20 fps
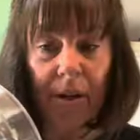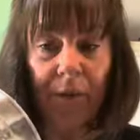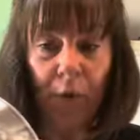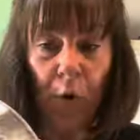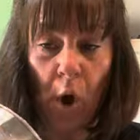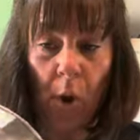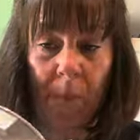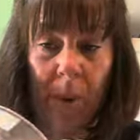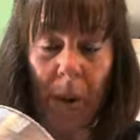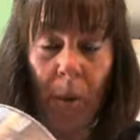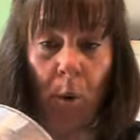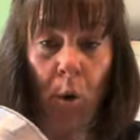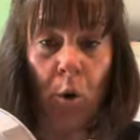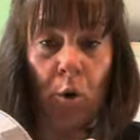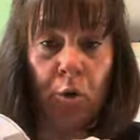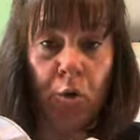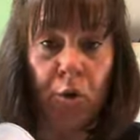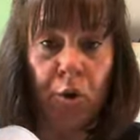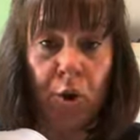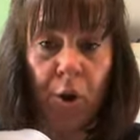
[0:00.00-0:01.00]
I've got about
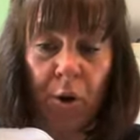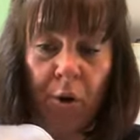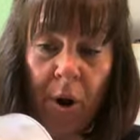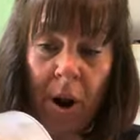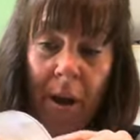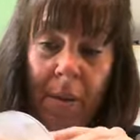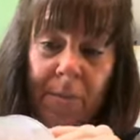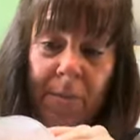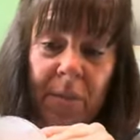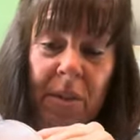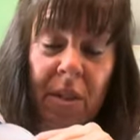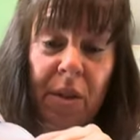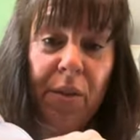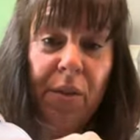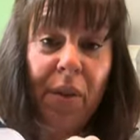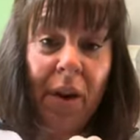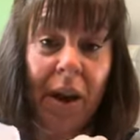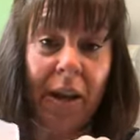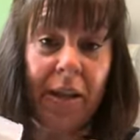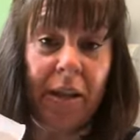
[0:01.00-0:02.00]
100 grams of
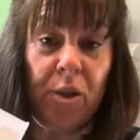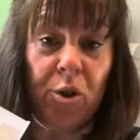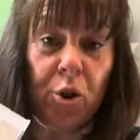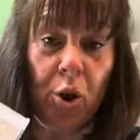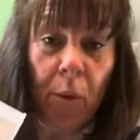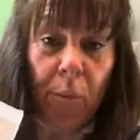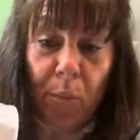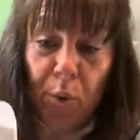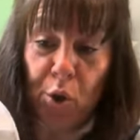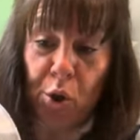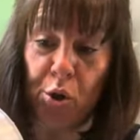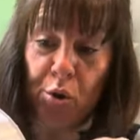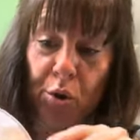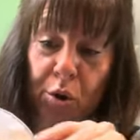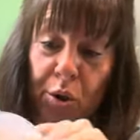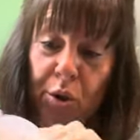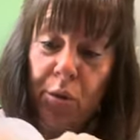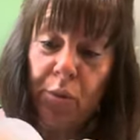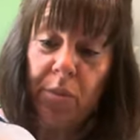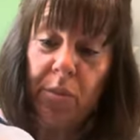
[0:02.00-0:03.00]
finely chopped
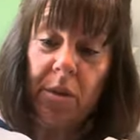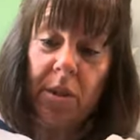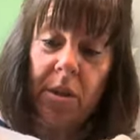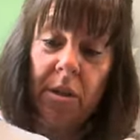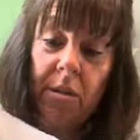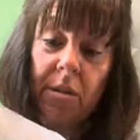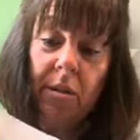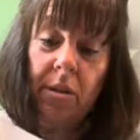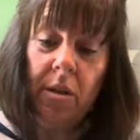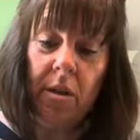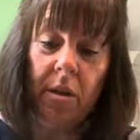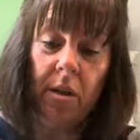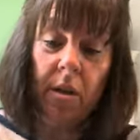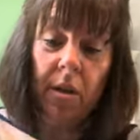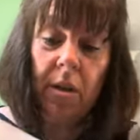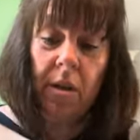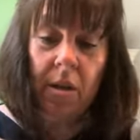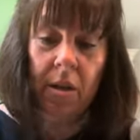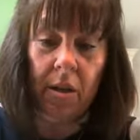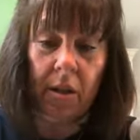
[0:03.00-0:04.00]
mushrooms.
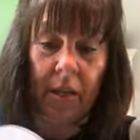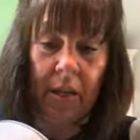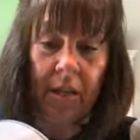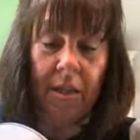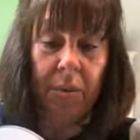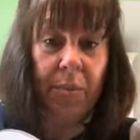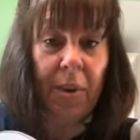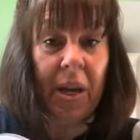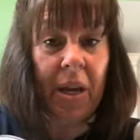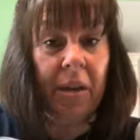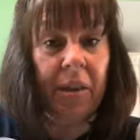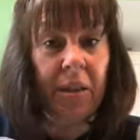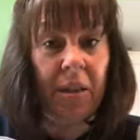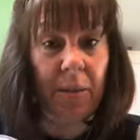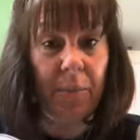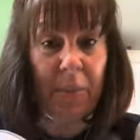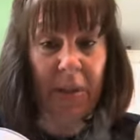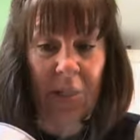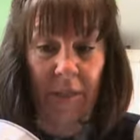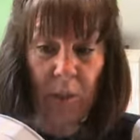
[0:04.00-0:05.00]
Let's make this
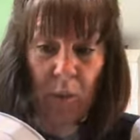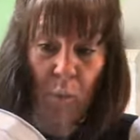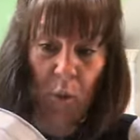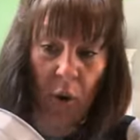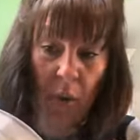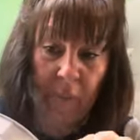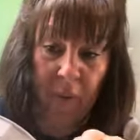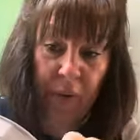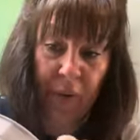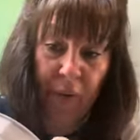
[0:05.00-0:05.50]
mince go a bit